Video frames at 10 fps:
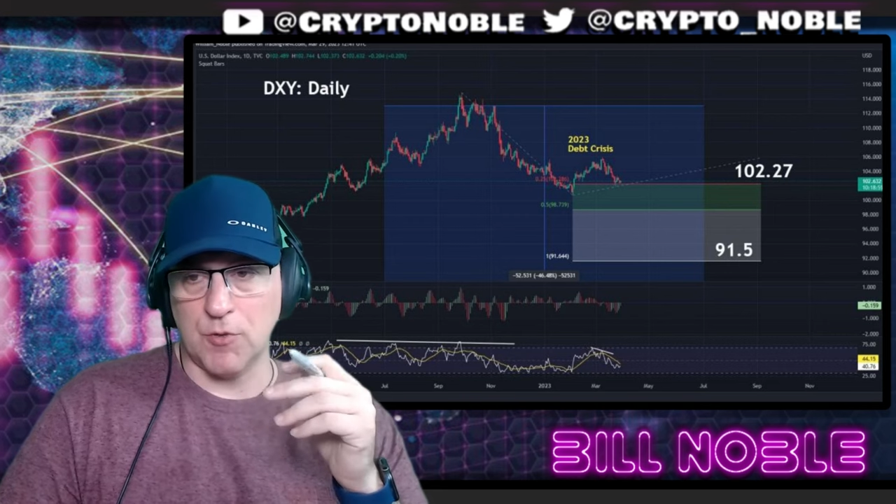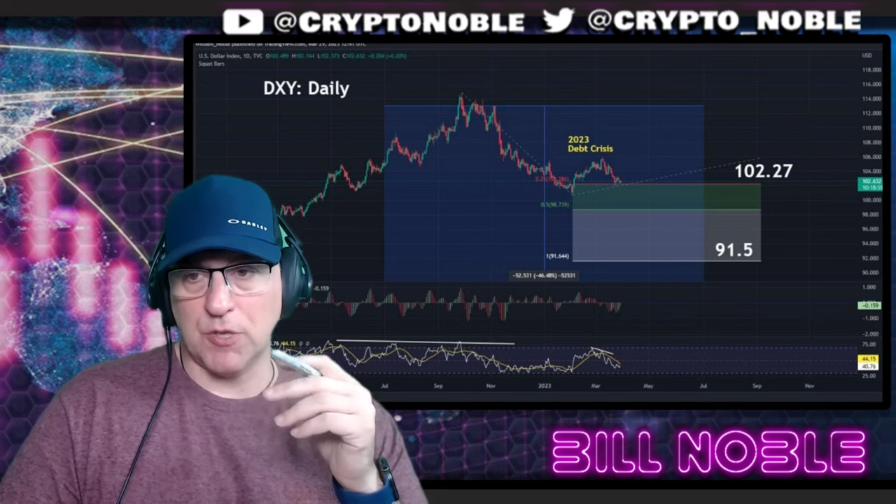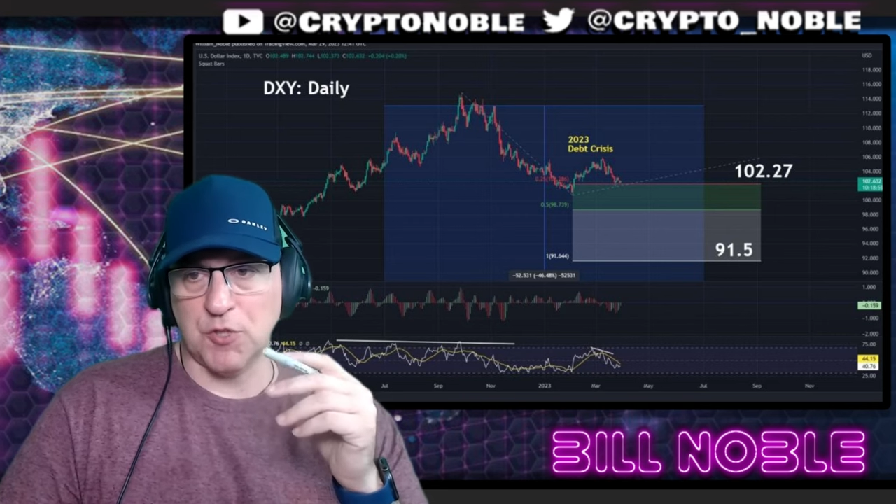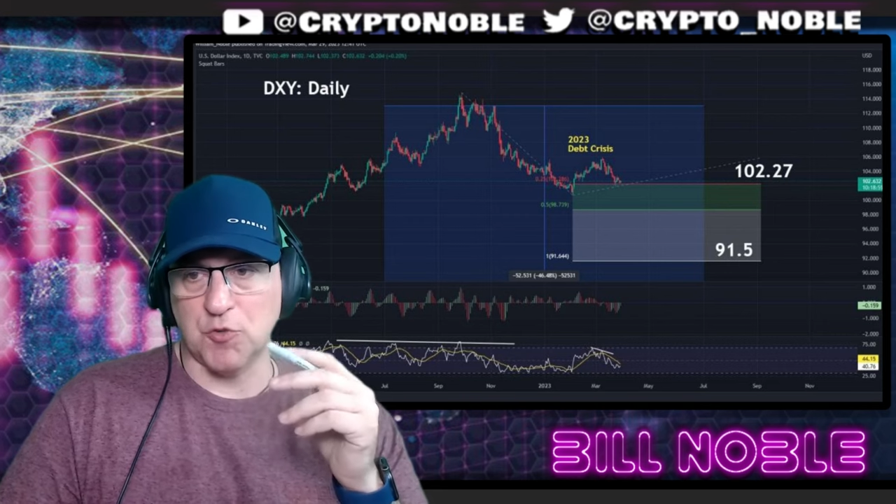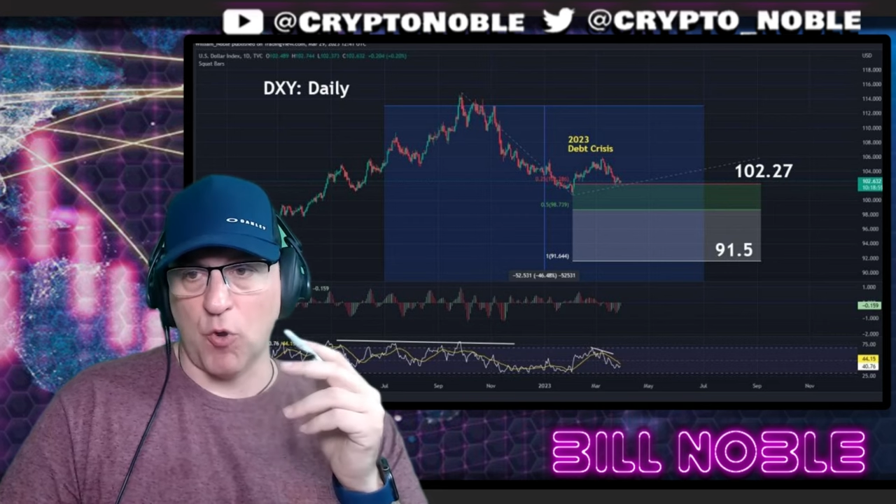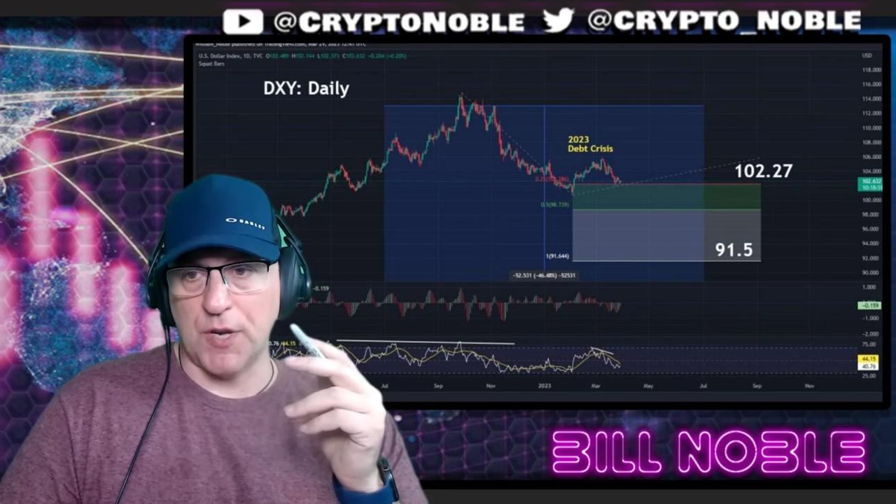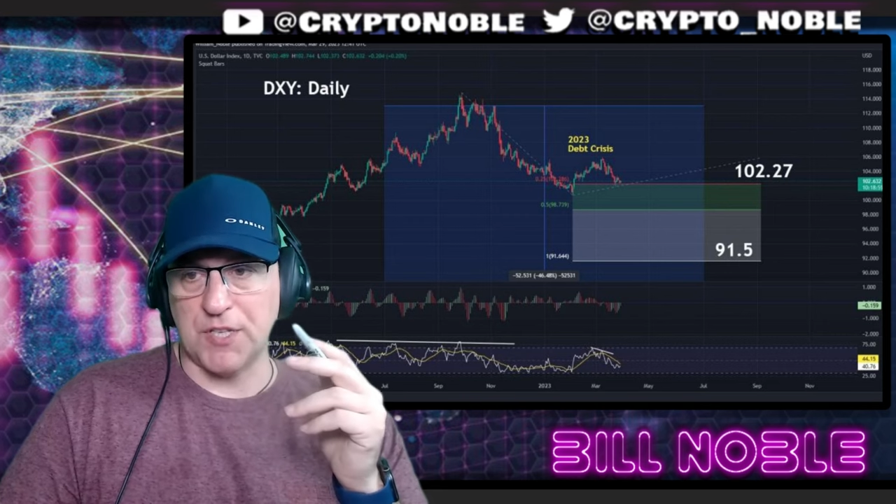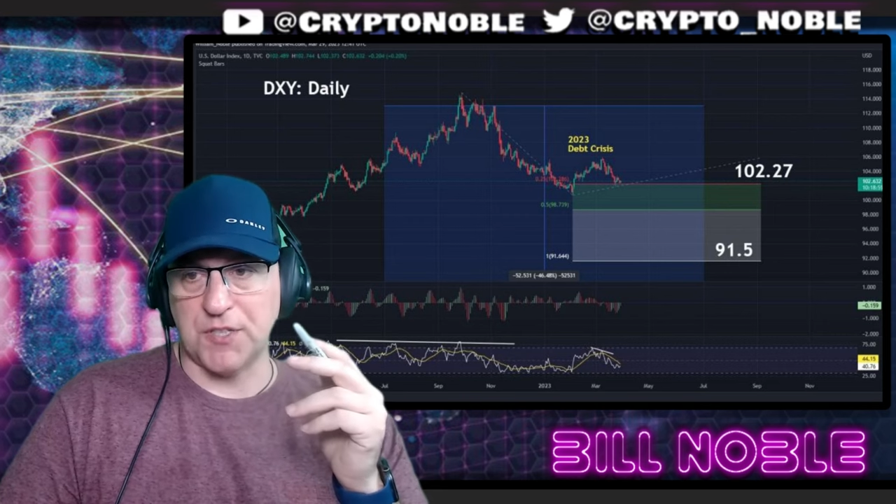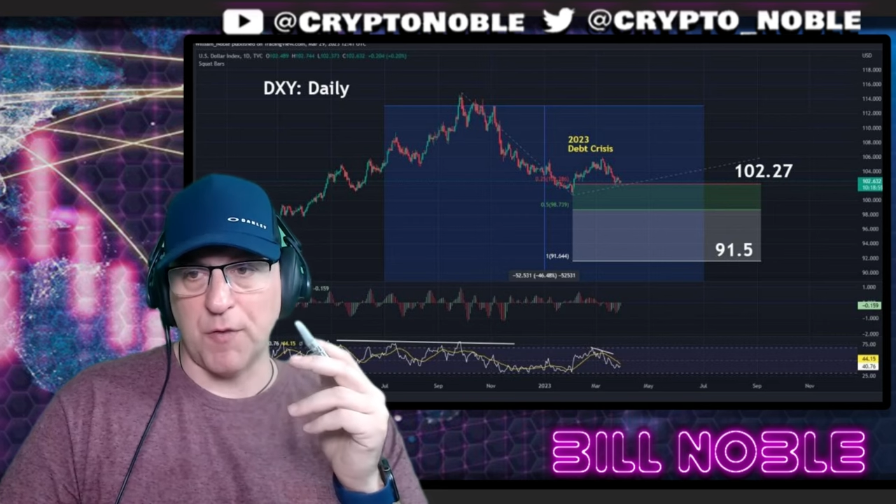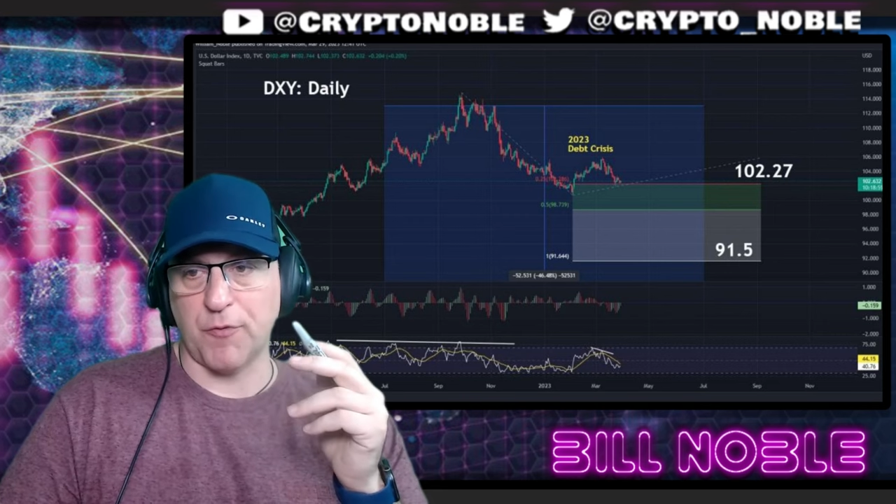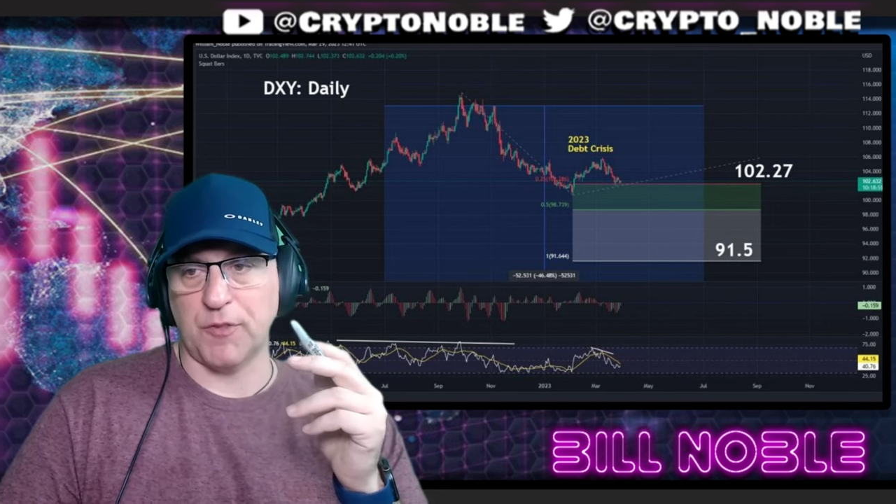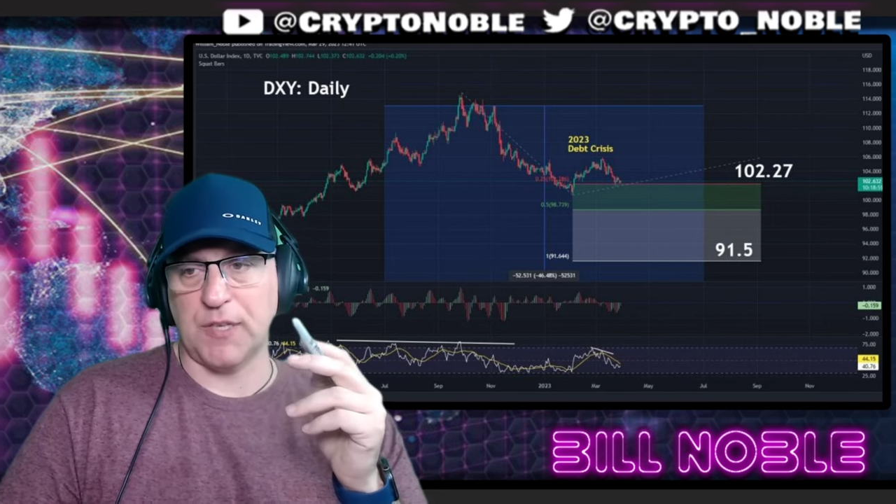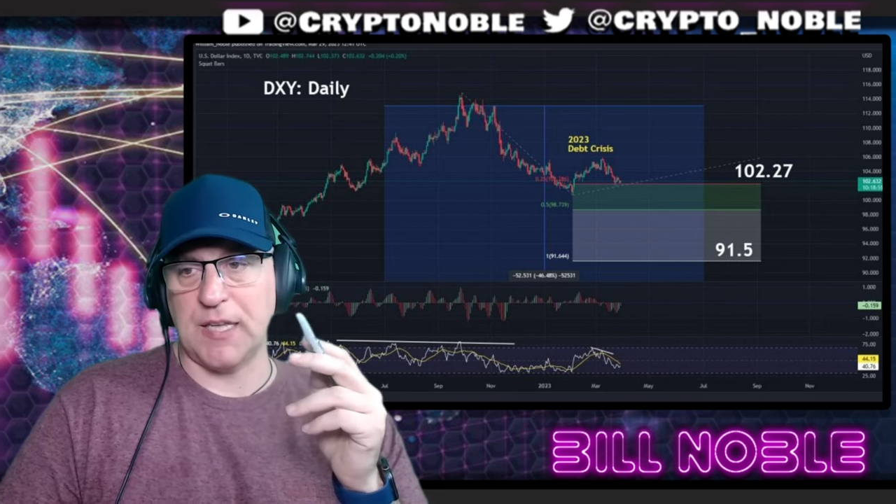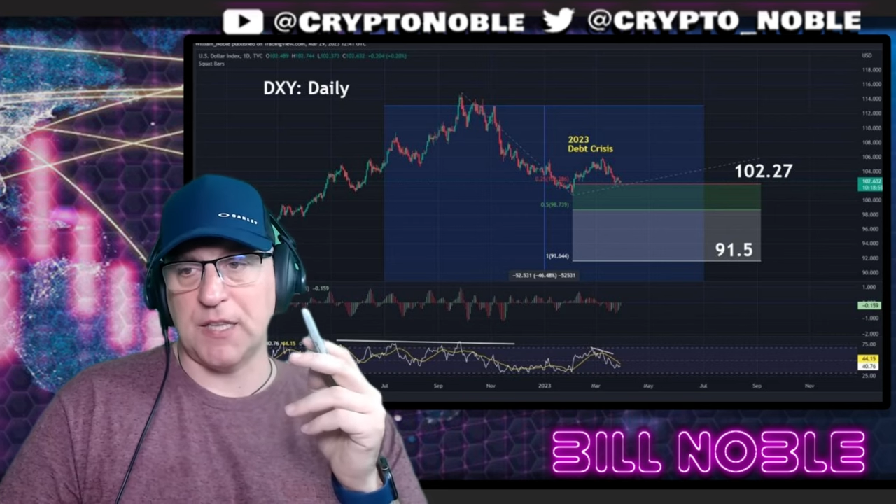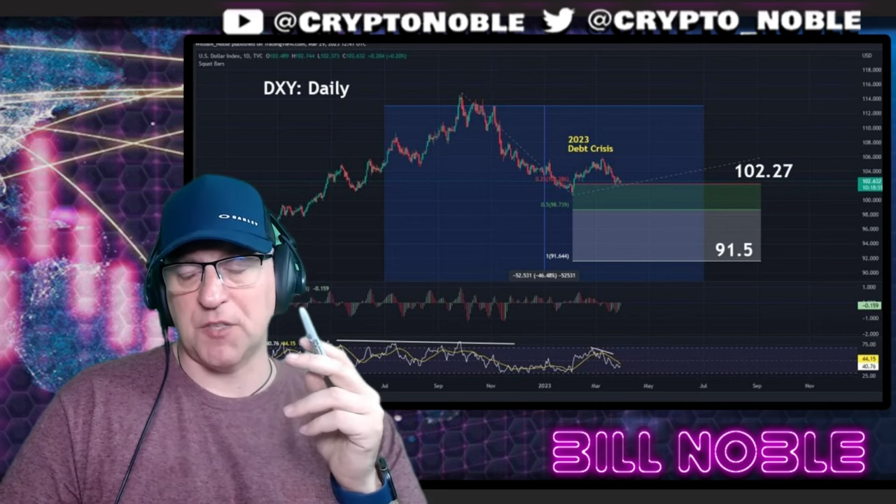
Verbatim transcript: you can draw this differently.